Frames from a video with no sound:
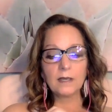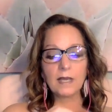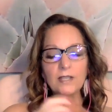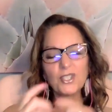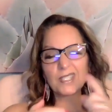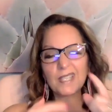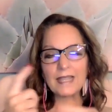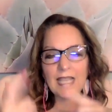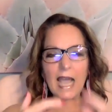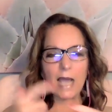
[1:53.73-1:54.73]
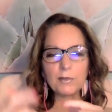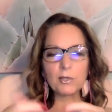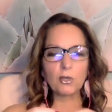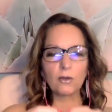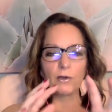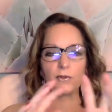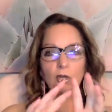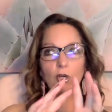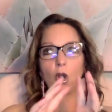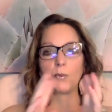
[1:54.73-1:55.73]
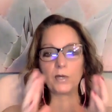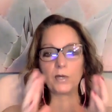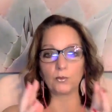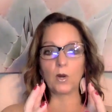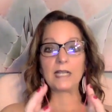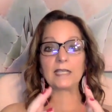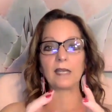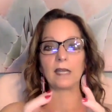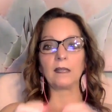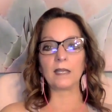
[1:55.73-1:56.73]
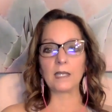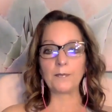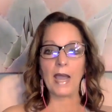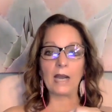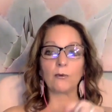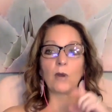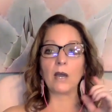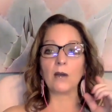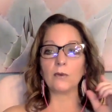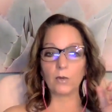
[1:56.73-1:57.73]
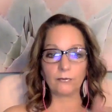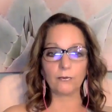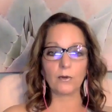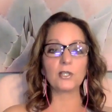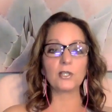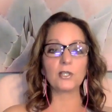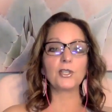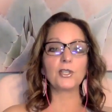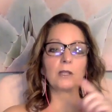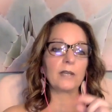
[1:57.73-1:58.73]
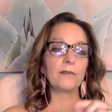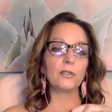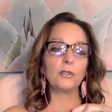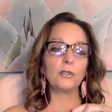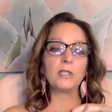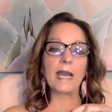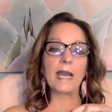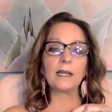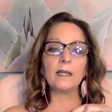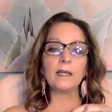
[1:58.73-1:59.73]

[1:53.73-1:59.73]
And just like the apps on your phone that are always running silently in the background, refreshing and looking for new data,